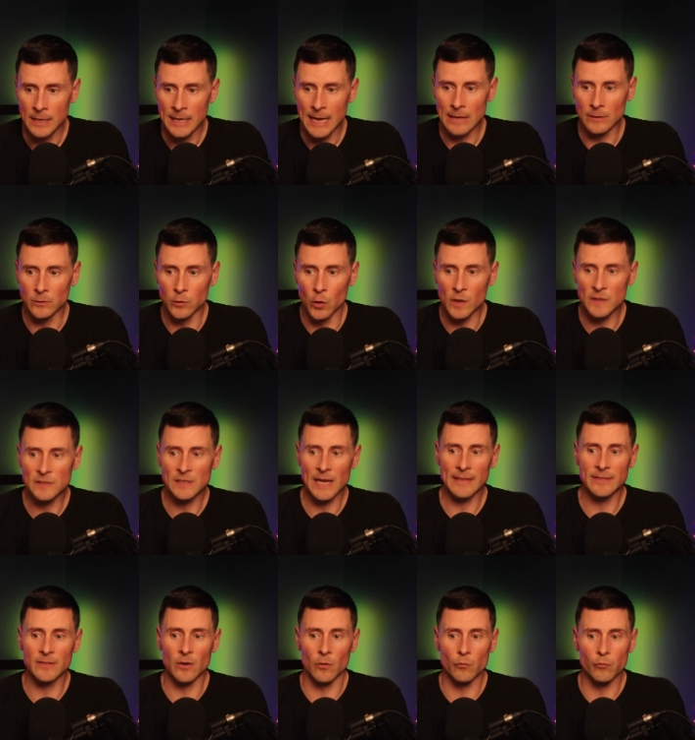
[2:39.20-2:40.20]
It looks
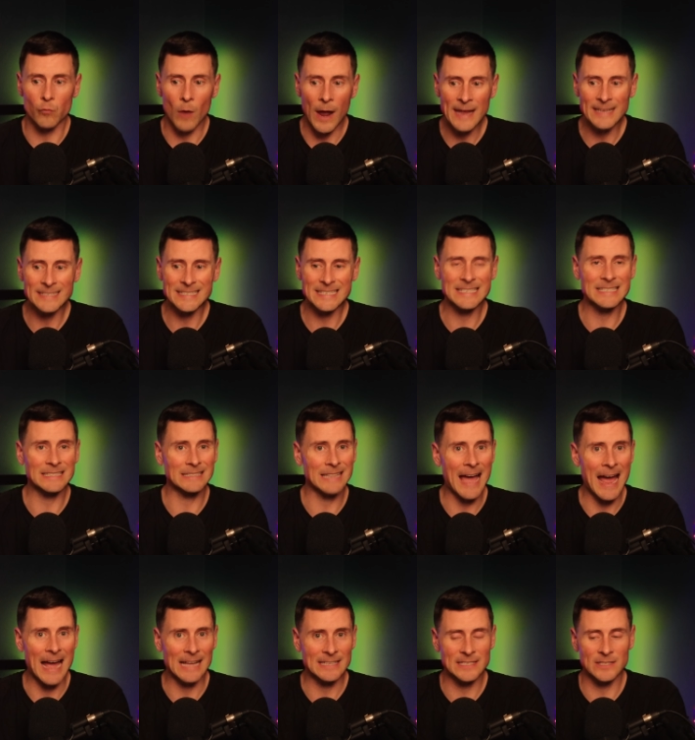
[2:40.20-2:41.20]
like the right
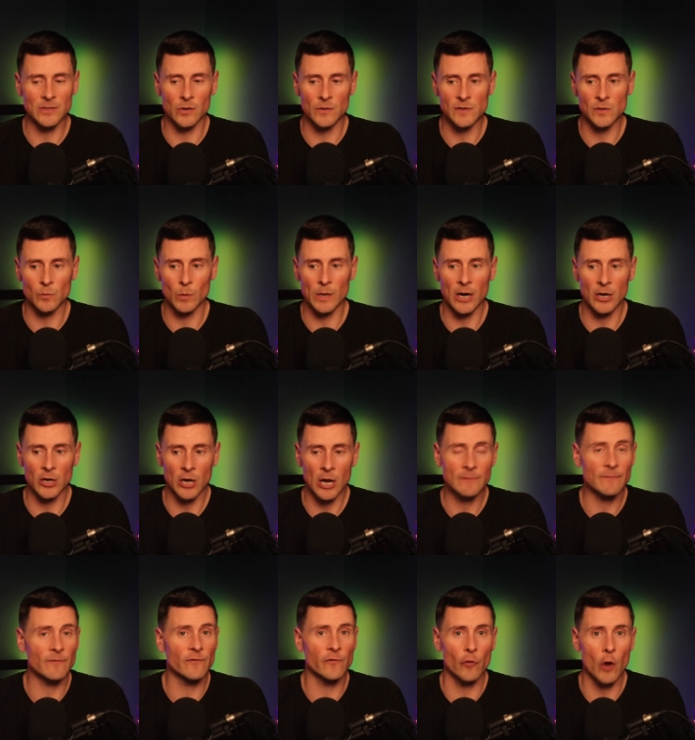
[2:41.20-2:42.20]
slats, those are what are
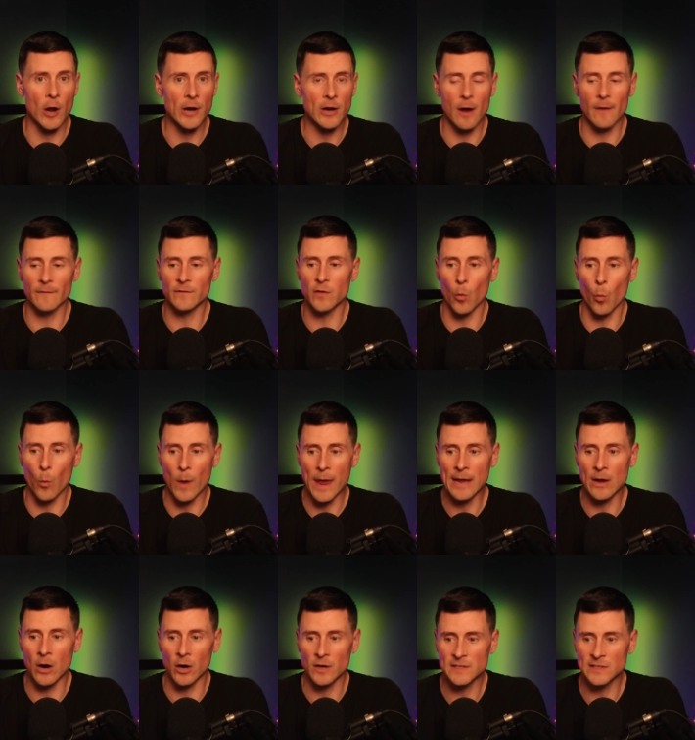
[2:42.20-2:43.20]
on front of the
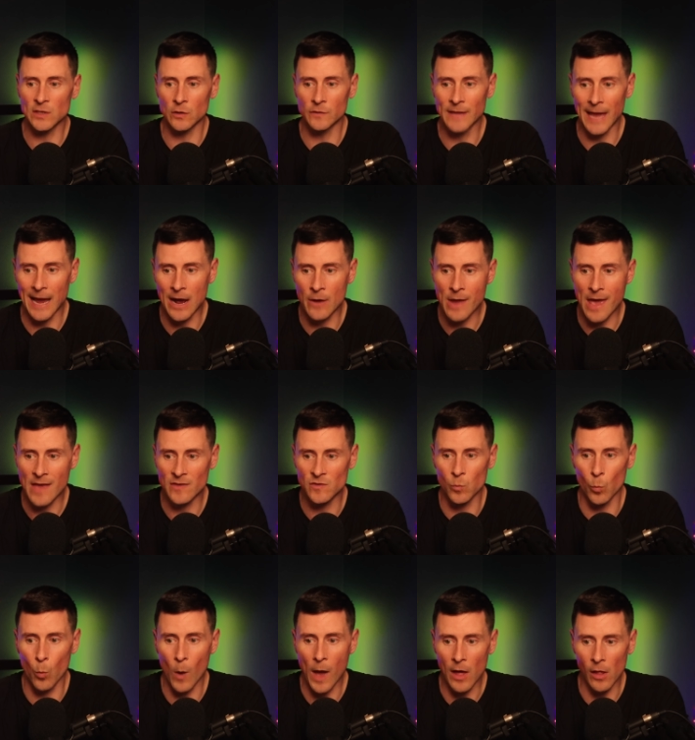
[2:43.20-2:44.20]
wing, are still down as
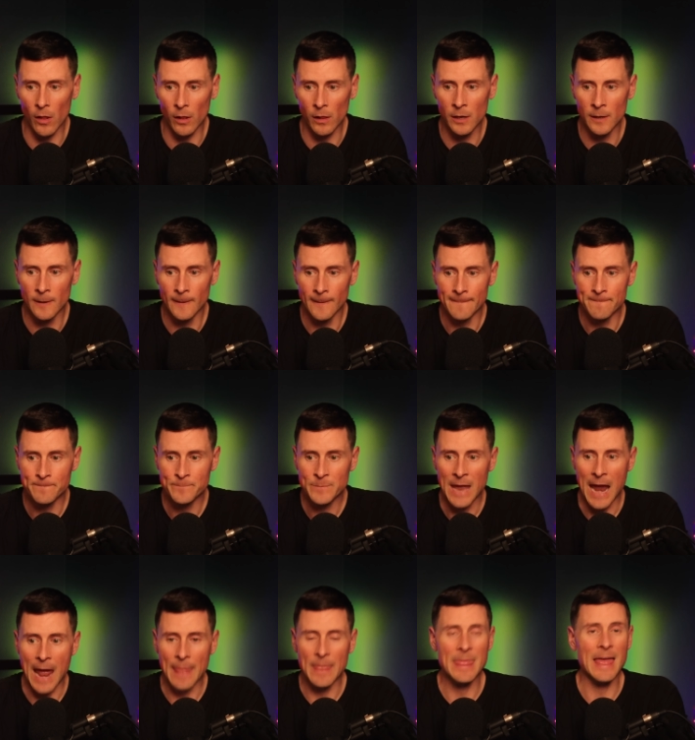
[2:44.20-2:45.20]
well
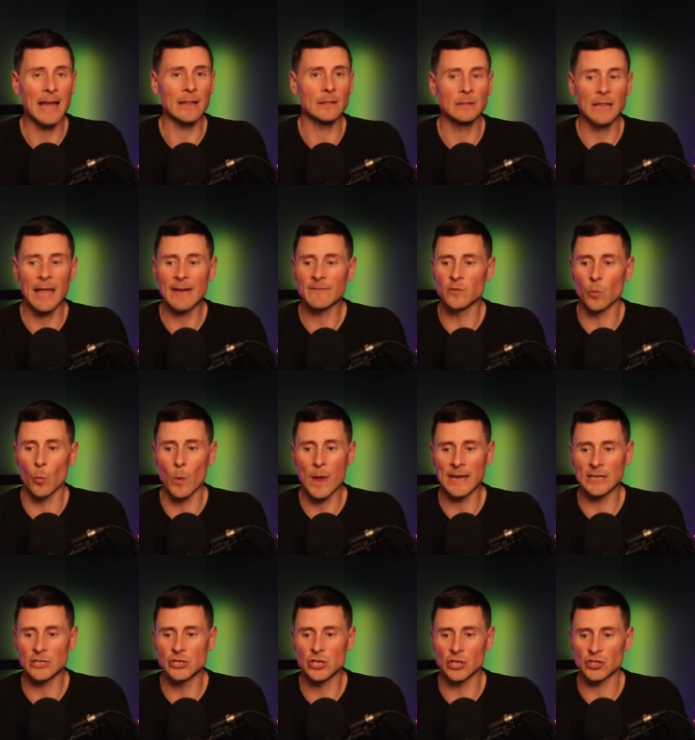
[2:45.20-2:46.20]
and then that left
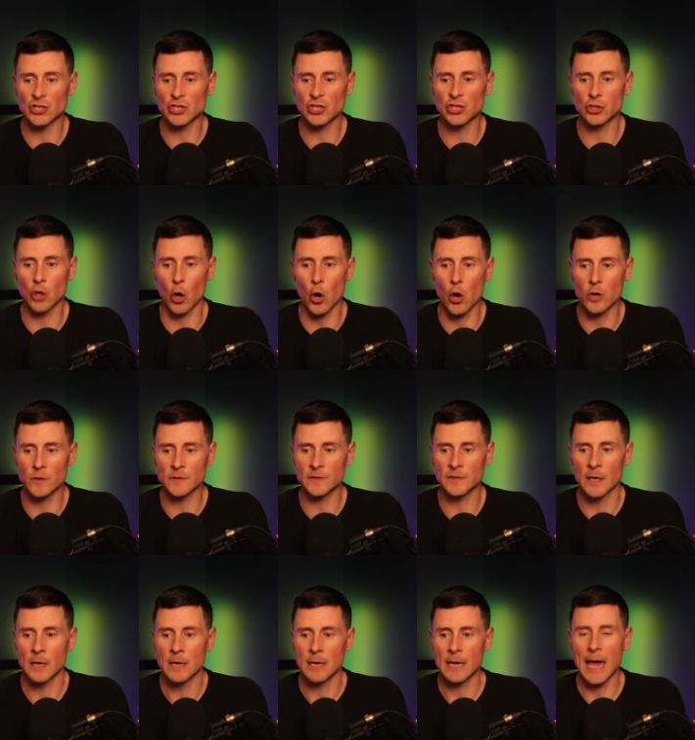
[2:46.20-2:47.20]
wing just
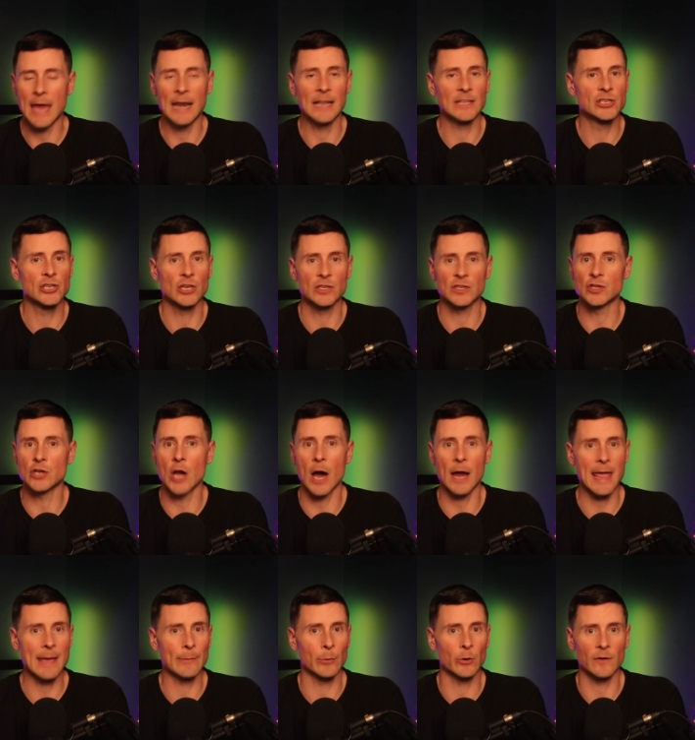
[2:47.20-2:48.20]
stalls and it's just
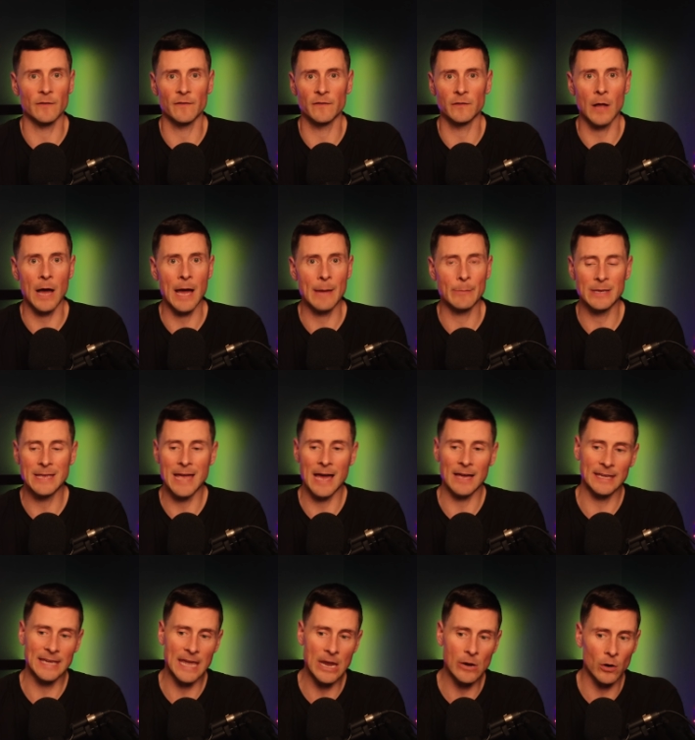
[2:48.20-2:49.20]
not able to fly. But
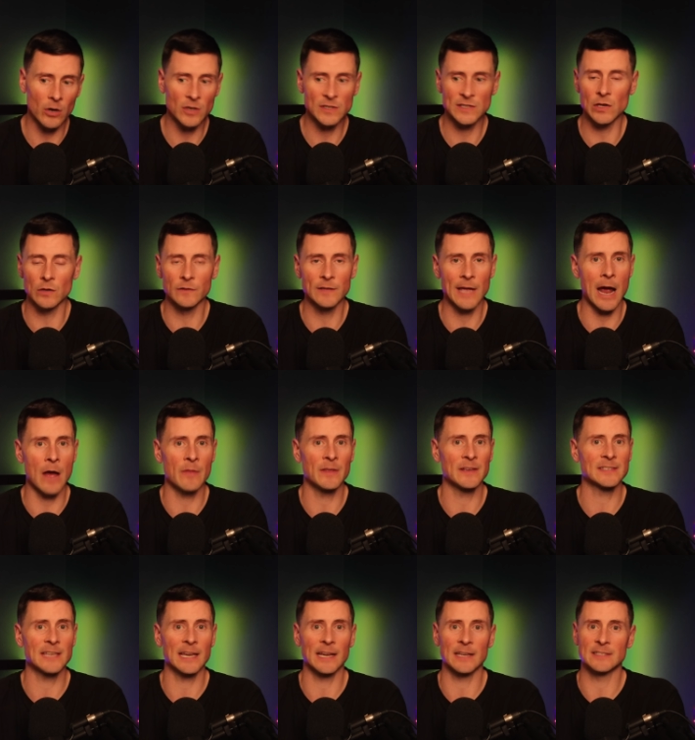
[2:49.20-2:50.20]
yeah, gear are still down.
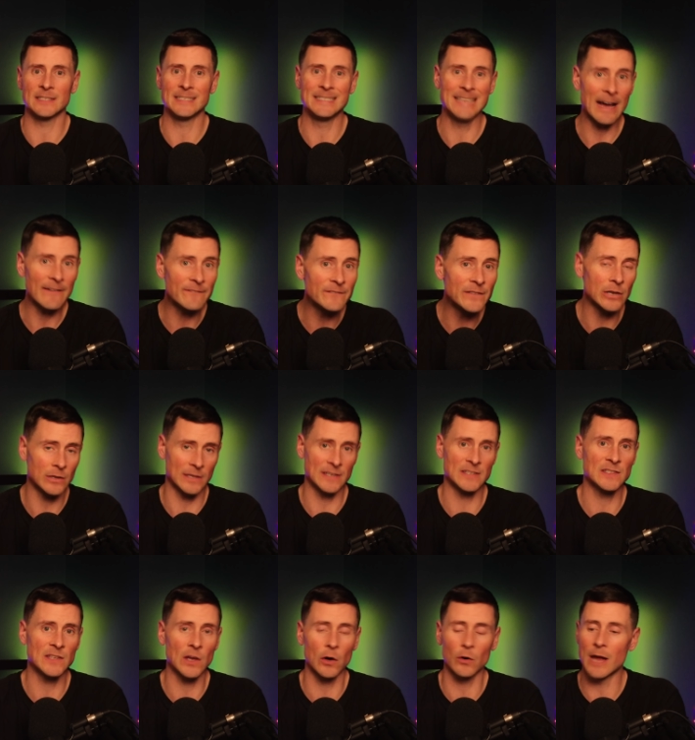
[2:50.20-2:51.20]
This thing is definitely
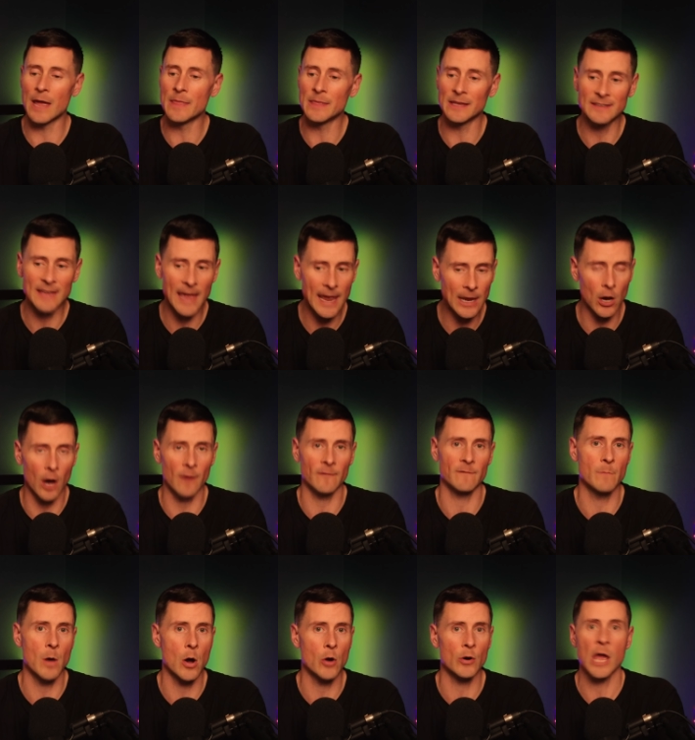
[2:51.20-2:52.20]
still in the
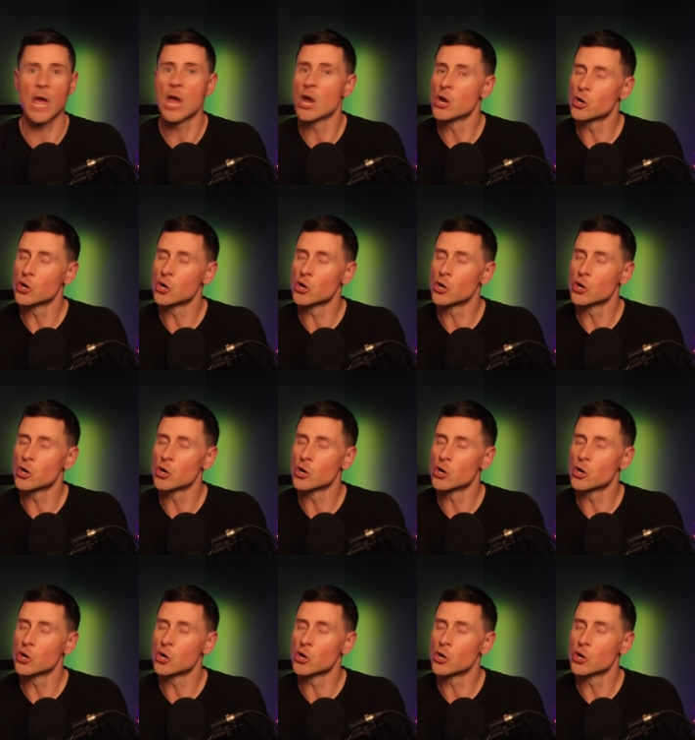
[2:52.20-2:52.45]
takeoff mode,